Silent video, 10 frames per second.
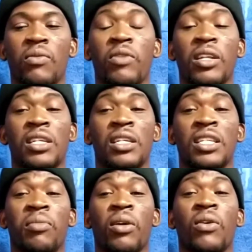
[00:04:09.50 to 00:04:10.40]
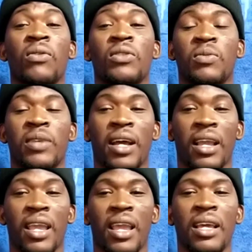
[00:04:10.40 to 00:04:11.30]
which is pronounced with
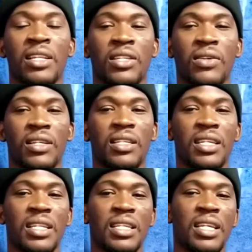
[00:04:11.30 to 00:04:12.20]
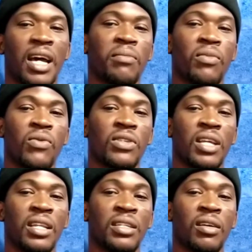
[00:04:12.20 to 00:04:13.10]
a K. So the CT at most
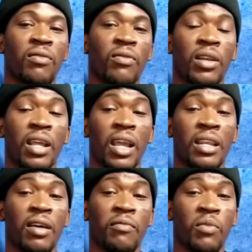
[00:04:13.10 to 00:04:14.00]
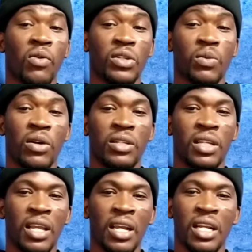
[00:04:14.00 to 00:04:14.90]
ends of the end of most words
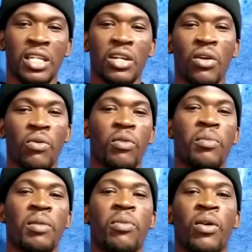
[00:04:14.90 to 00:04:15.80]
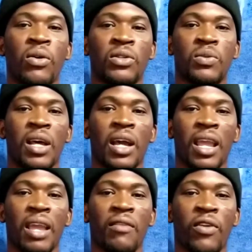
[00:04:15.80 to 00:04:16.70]
in English would be pronounced with a
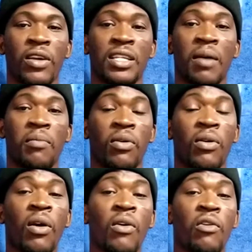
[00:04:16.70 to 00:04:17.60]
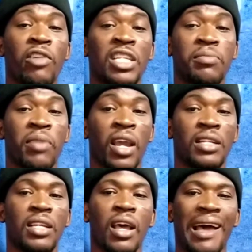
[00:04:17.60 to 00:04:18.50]
K. For example,
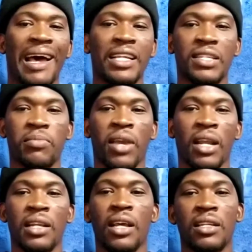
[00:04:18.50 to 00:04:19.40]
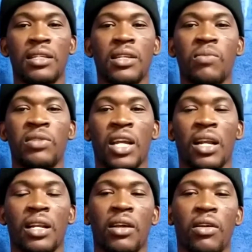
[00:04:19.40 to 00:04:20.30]
respect, aspect,
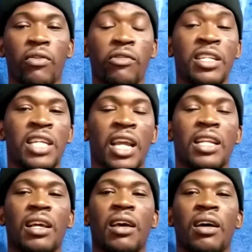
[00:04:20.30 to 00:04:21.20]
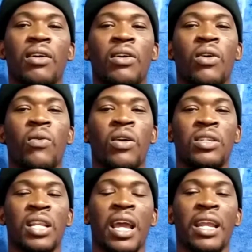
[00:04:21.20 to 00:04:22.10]
subject, reject, and other
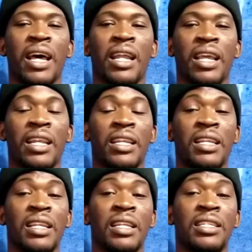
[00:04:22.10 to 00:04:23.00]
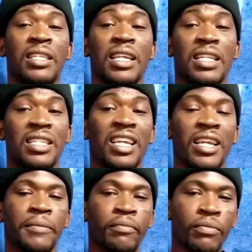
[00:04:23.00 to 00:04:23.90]
words like that ending in CT